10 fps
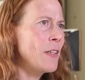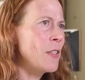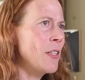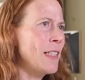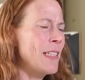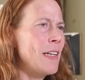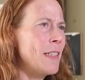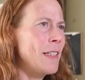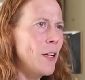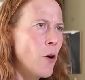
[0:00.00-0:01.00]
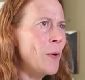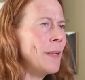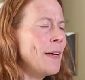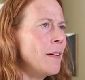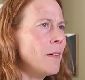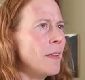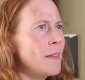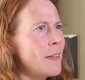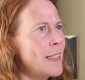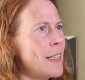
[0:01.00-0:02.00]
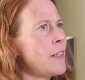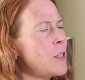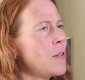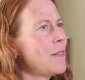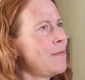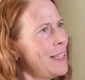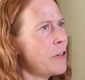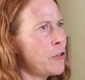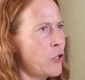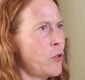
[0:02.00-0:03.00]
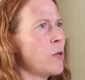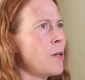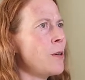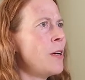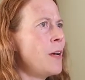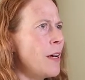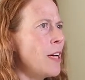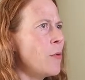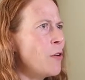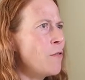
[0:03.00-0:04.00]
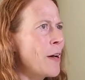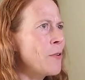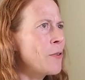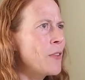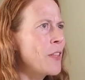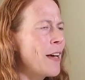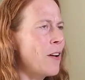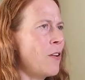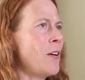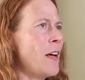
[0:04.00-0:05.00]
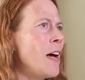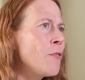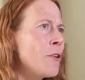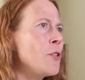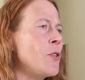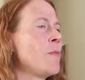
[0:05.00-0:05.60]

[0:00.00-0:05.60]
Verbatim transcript: this at sites in the open lake and sites near shore. And we found that on average,